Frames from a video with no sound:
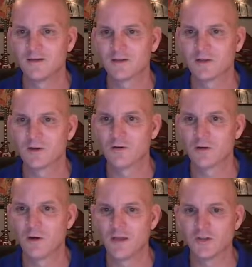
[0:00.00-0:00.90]
So
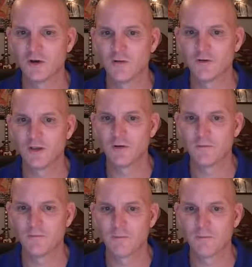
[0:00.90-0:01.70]
go ahead, Joe, over to you.